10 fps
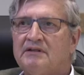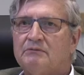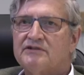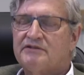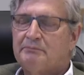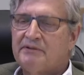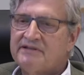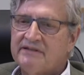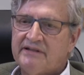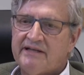was the
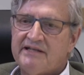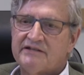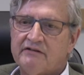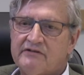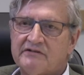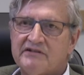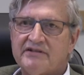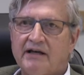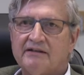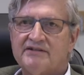presentation of the
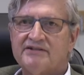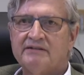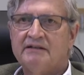results.